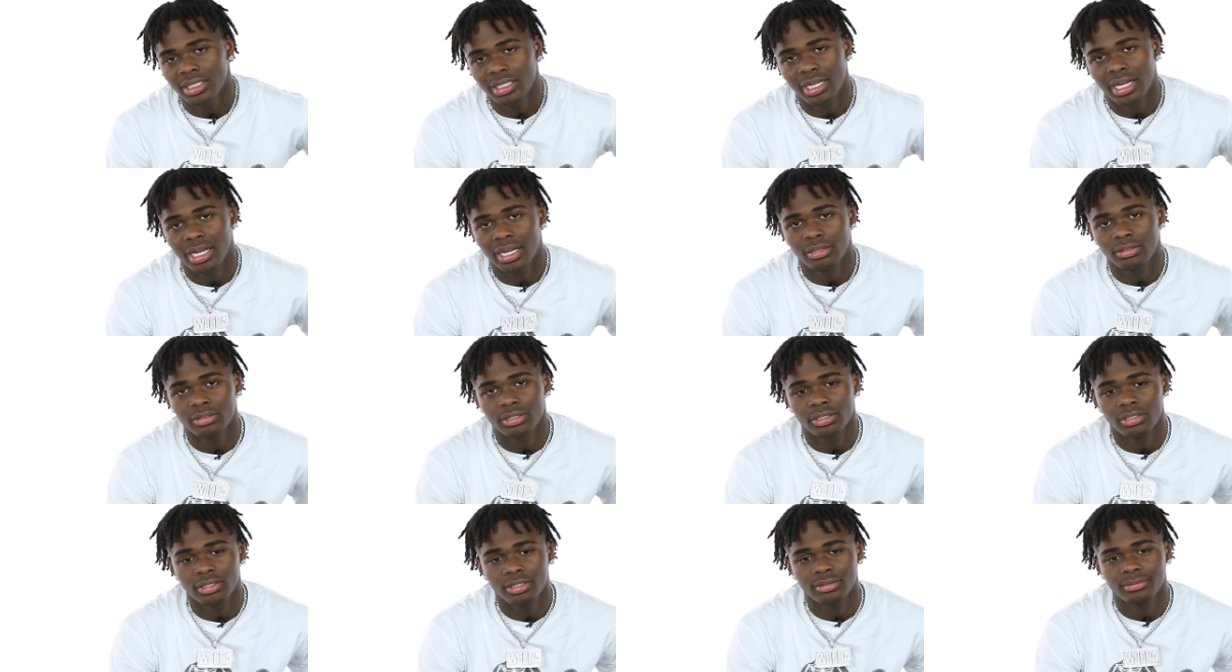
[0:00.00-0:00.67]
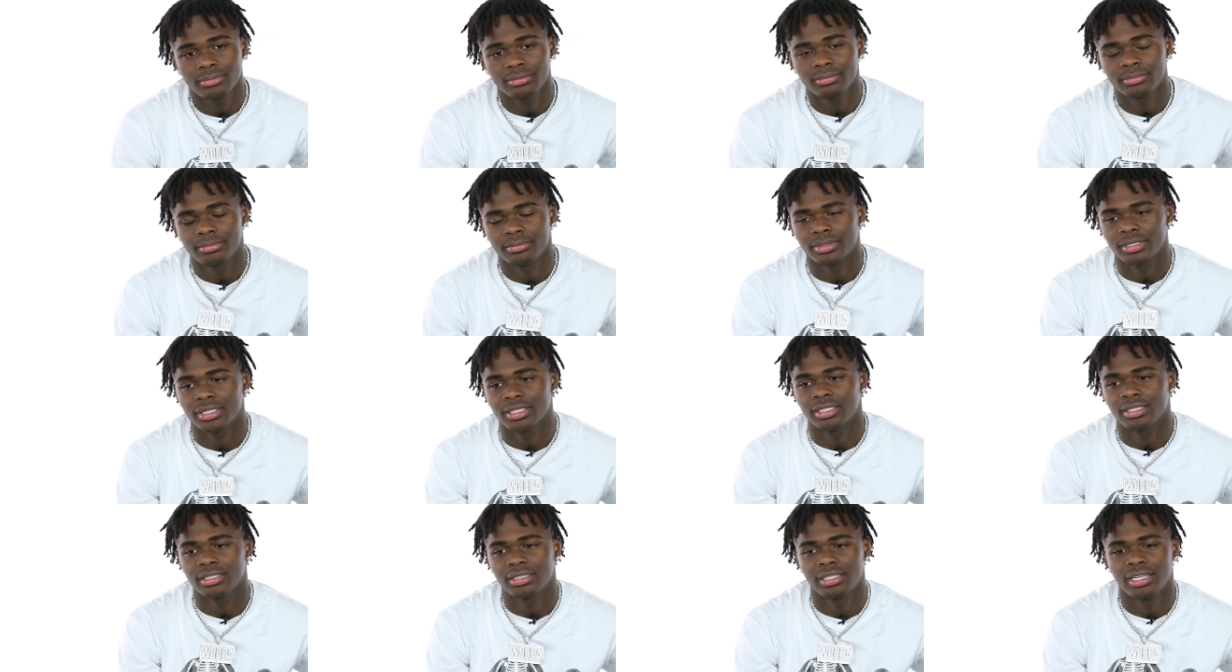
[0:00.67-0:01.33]
I don't know him,
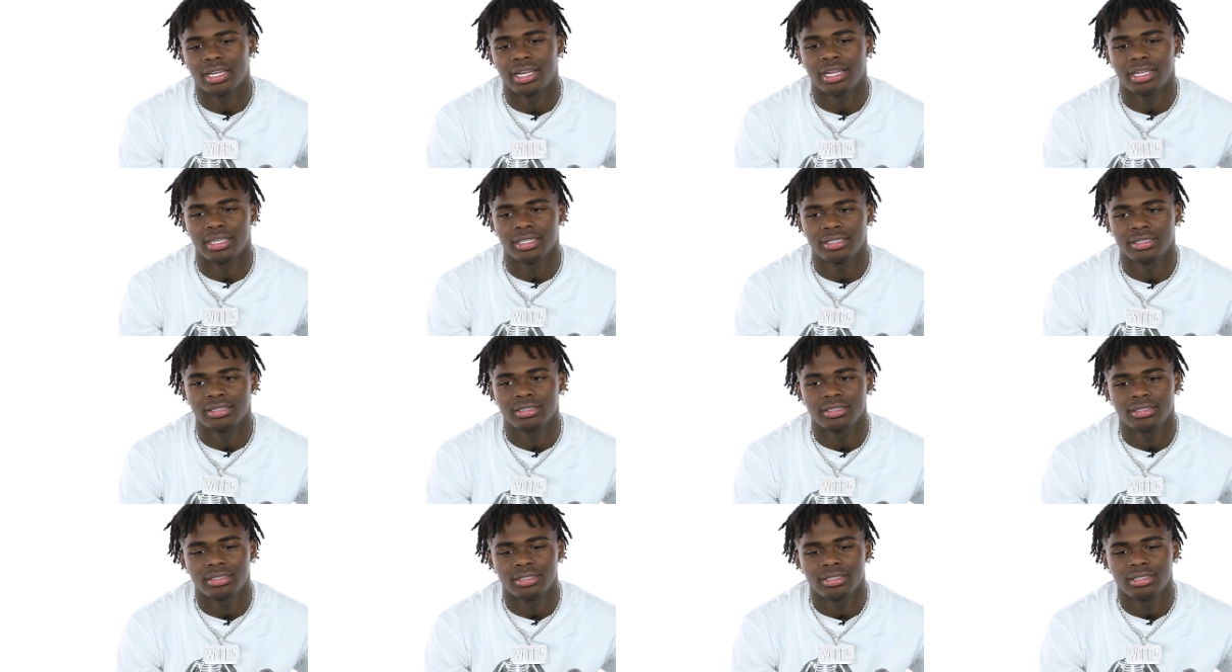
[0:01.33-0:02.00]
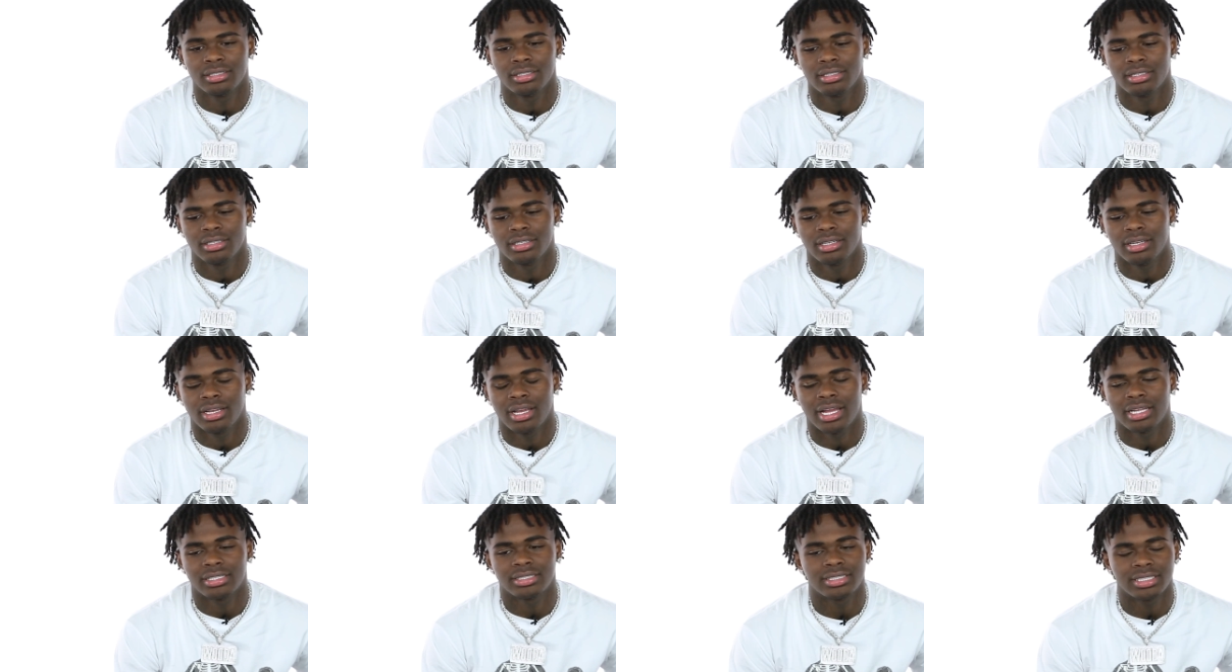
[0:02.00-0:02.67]
but I
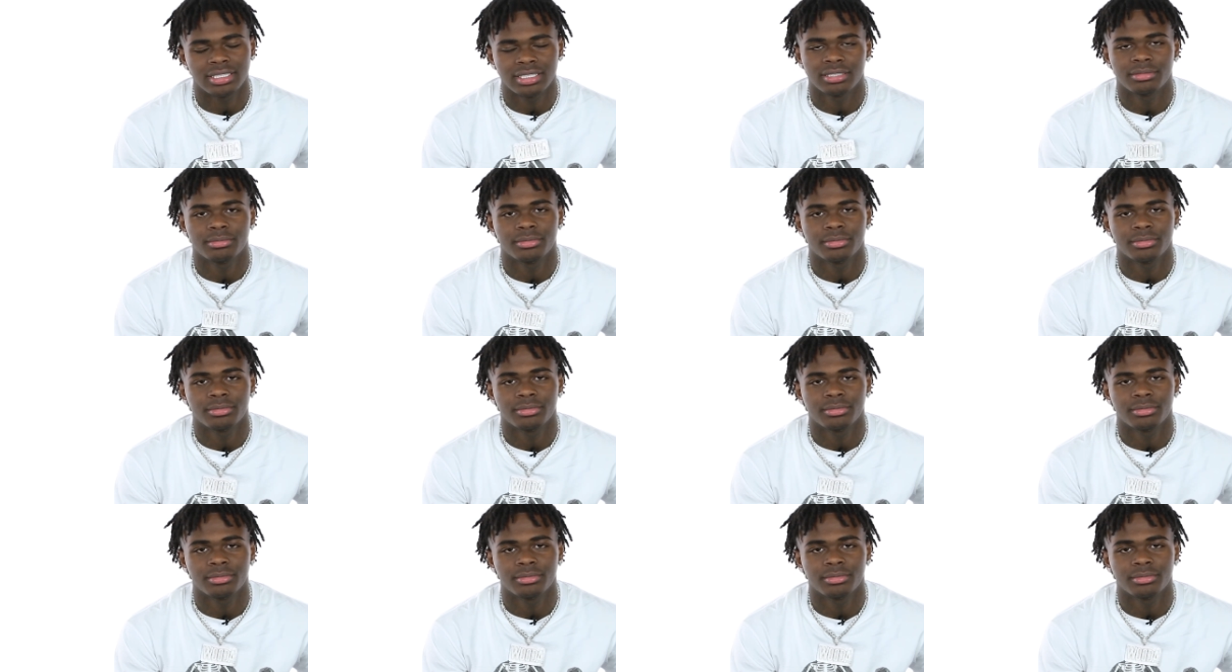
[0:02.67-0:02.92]
seen